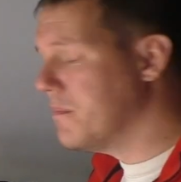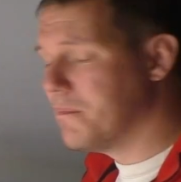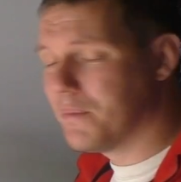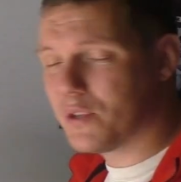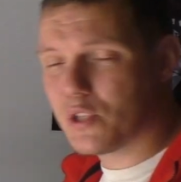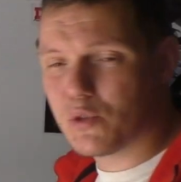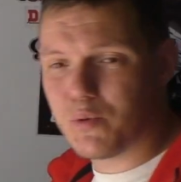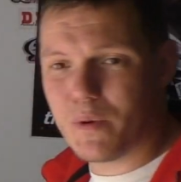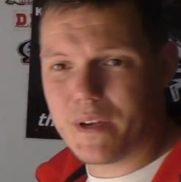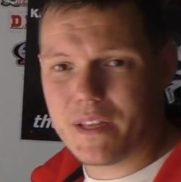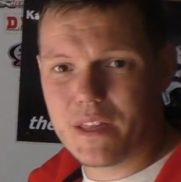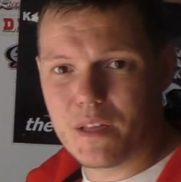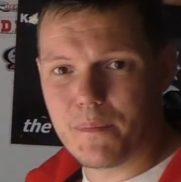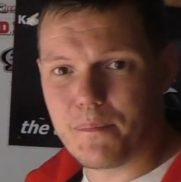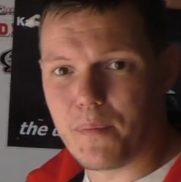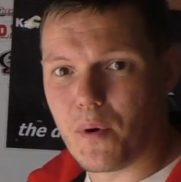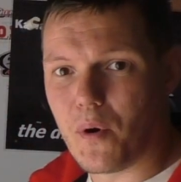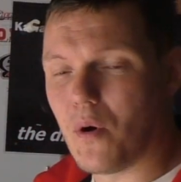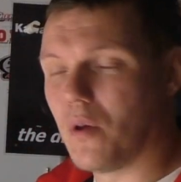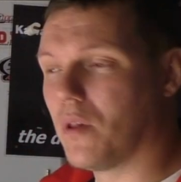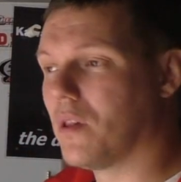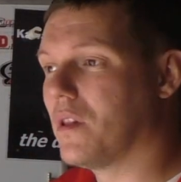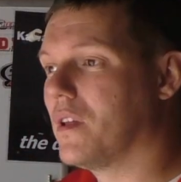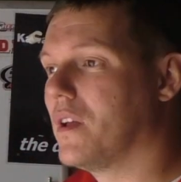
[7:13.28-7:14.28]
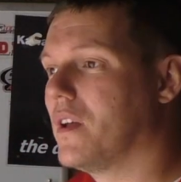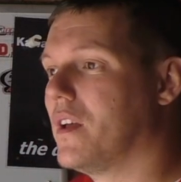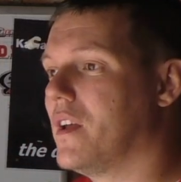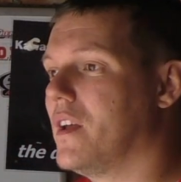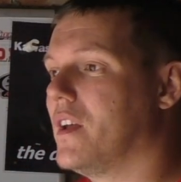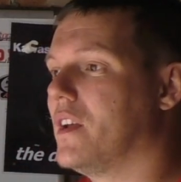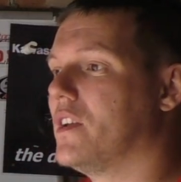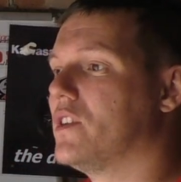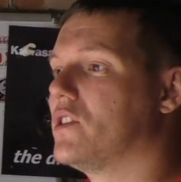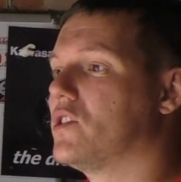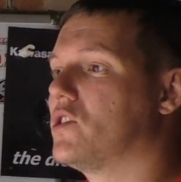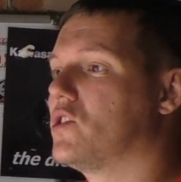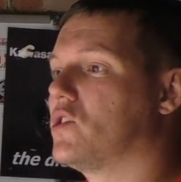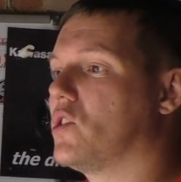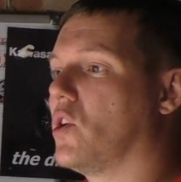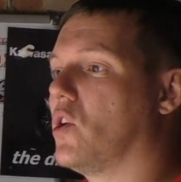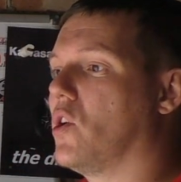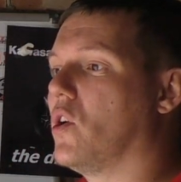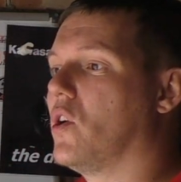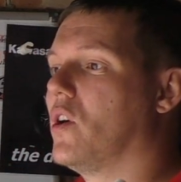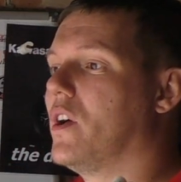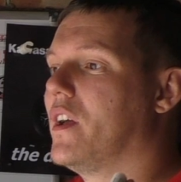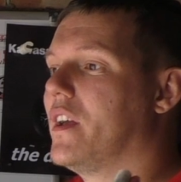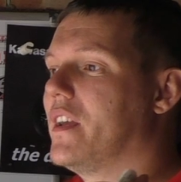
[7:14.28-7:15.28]
in between the ball.
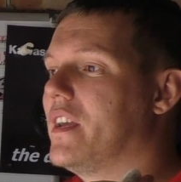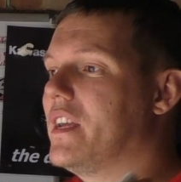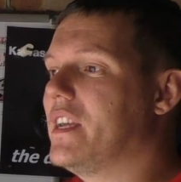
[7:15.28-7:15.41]
So